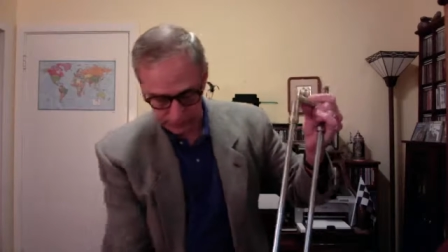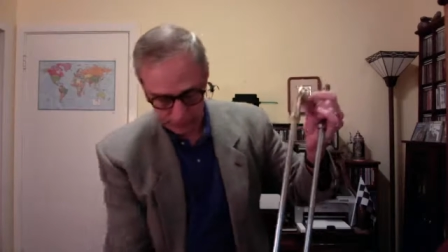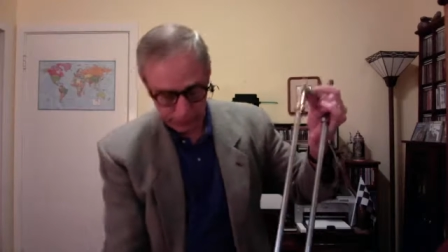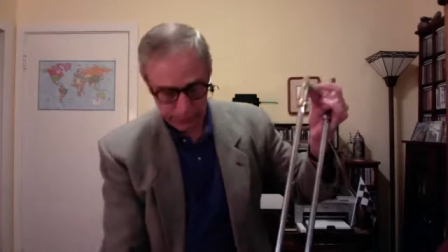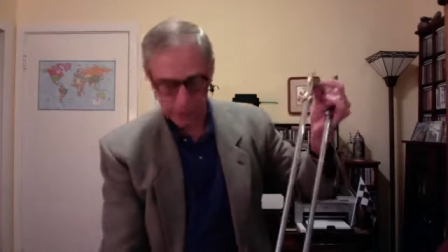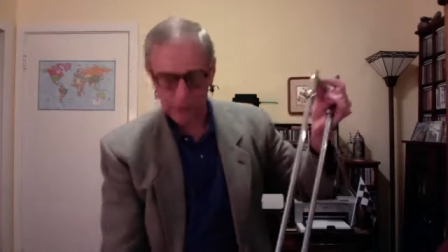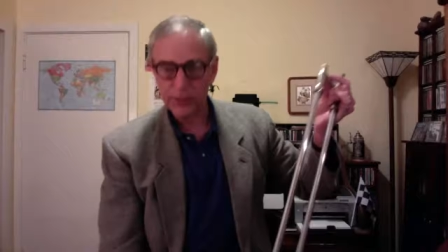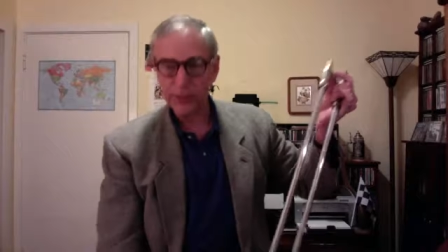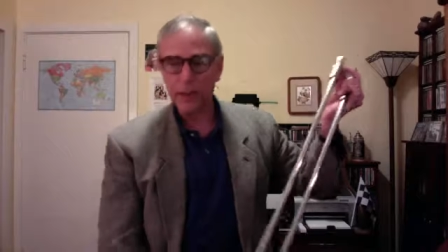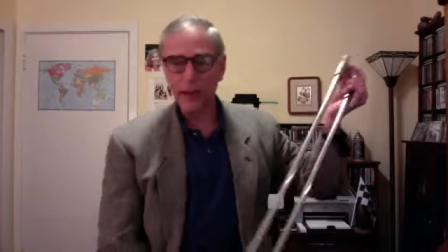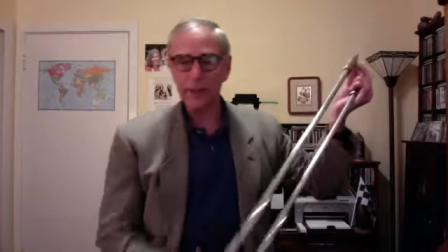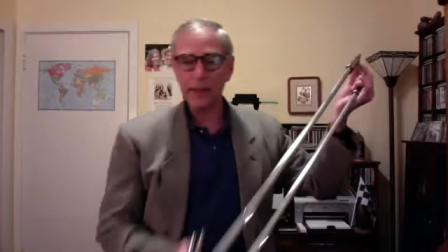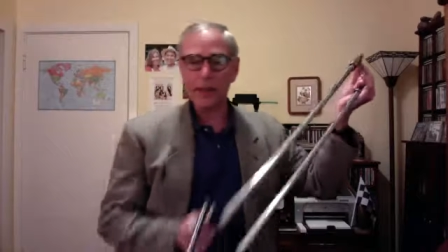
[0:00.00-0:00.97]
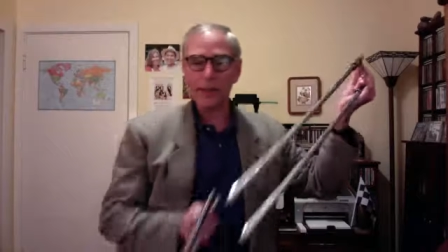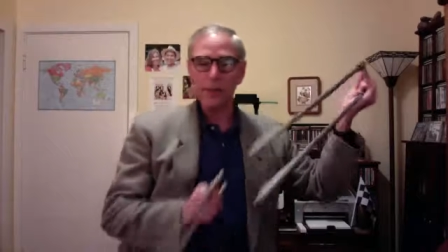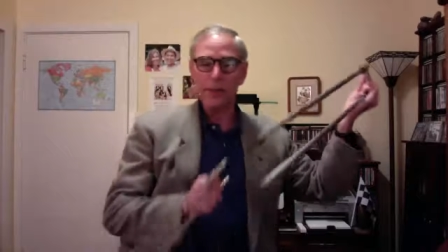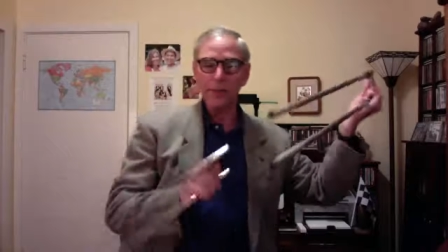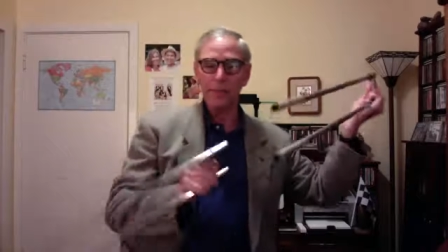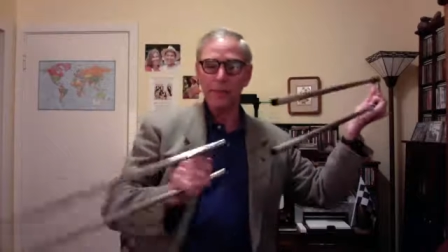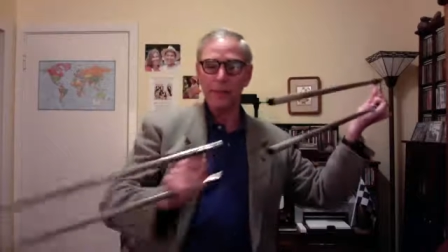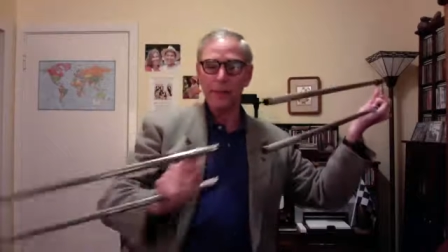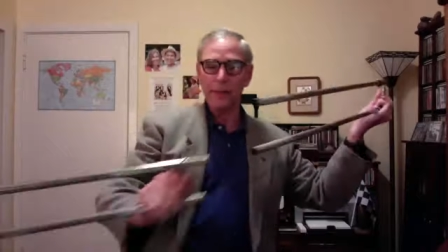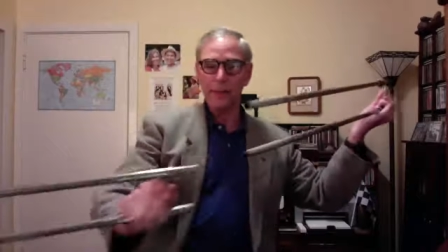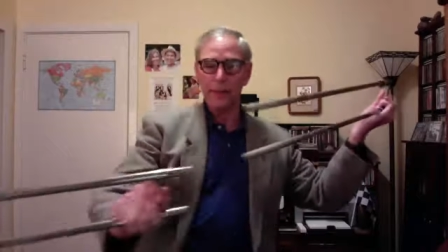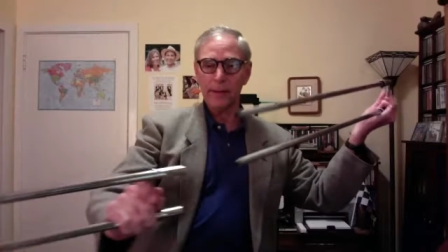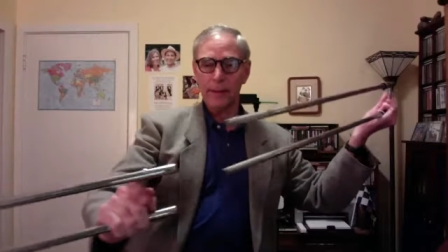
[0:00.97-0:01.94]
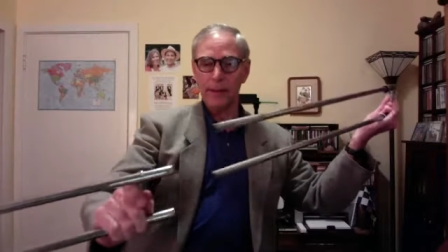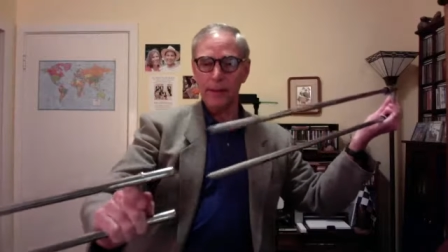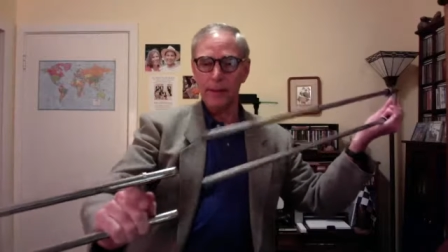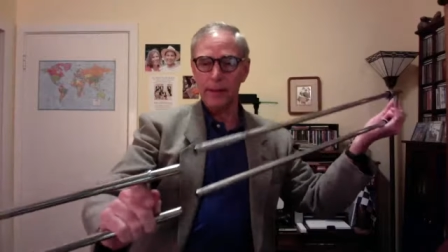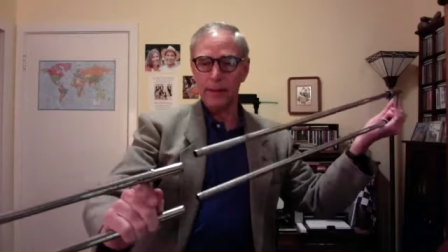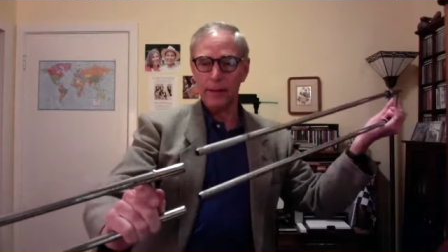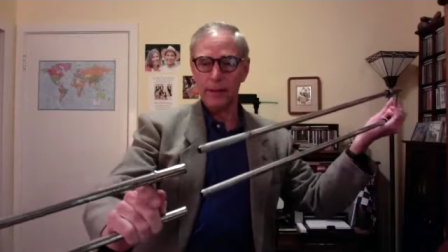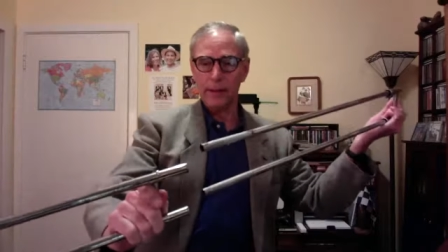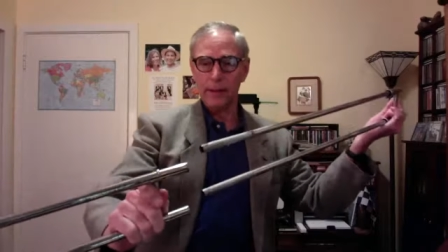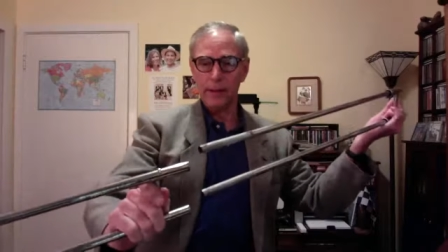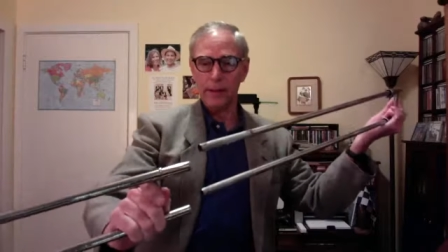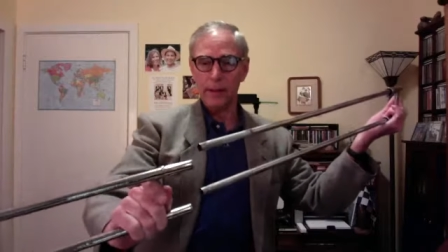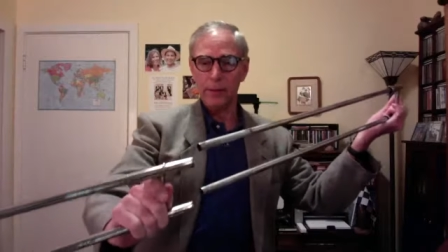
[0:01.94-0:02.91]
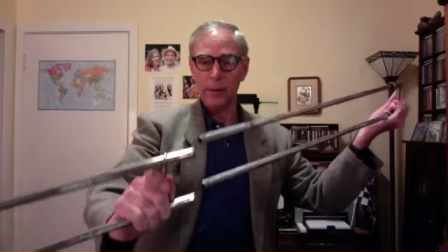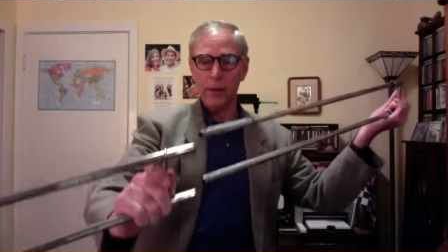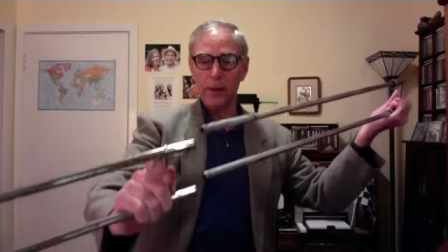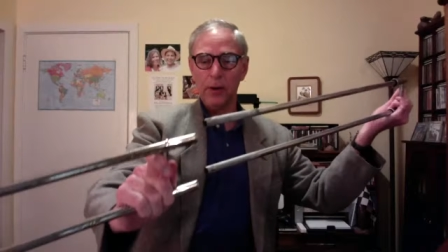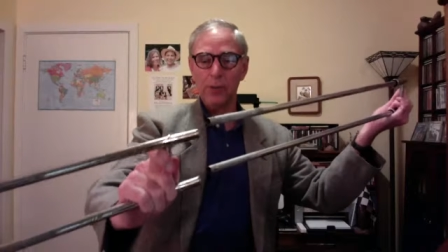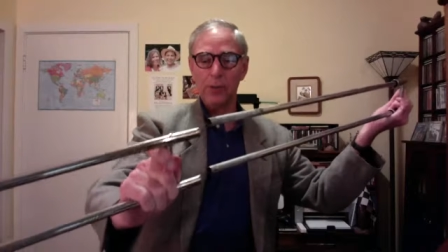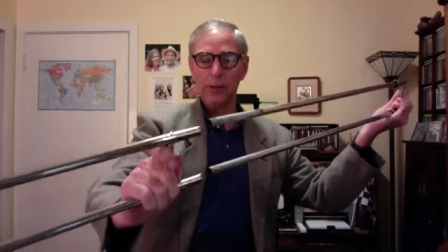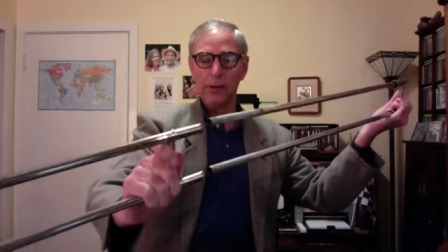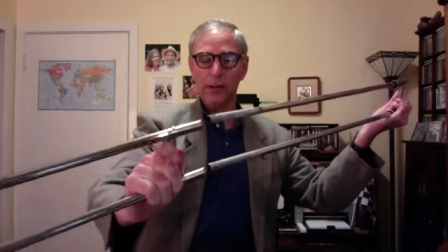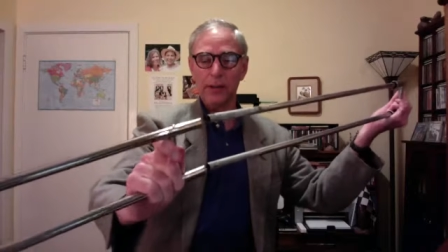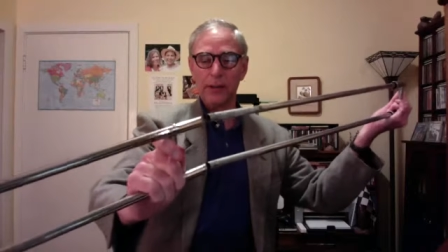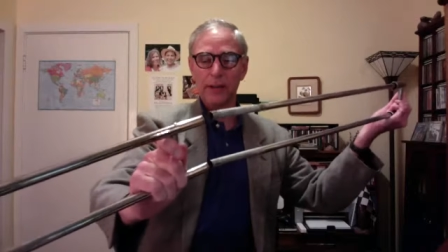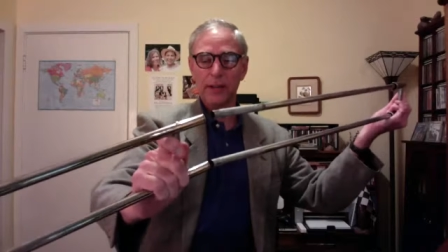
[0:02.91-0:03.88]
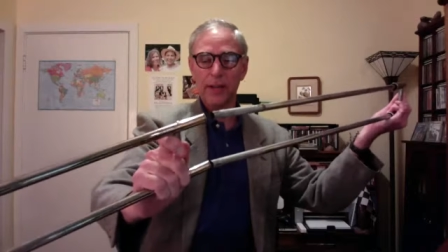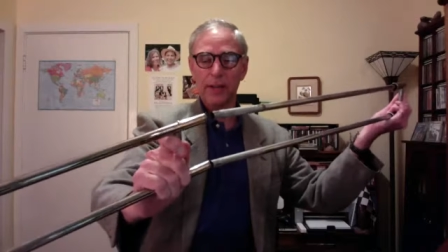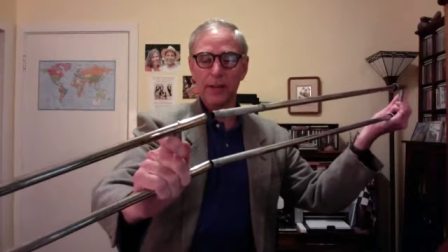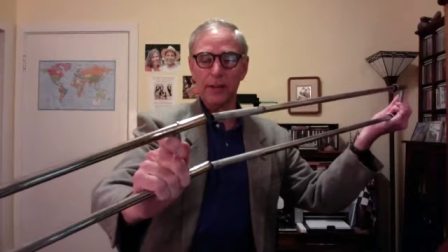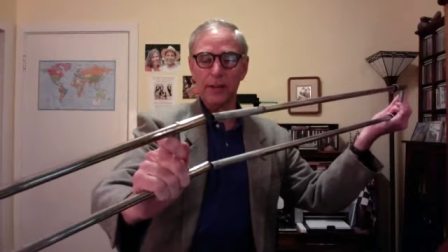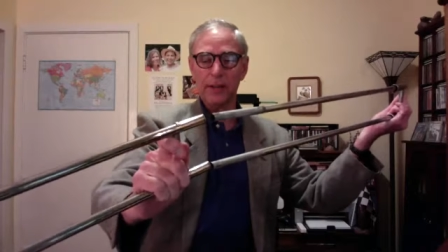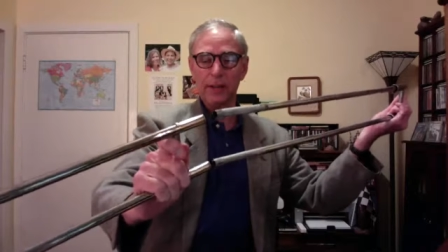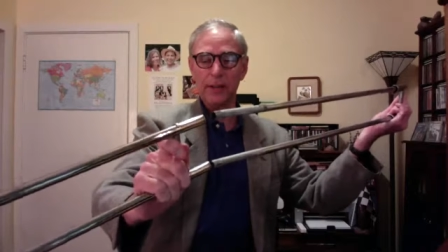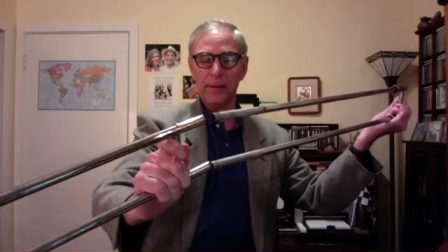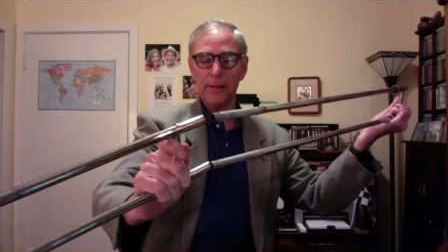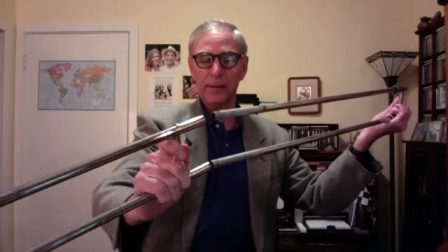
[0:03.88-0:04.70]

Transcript: putting the slide together. And here we go, putting that slide together.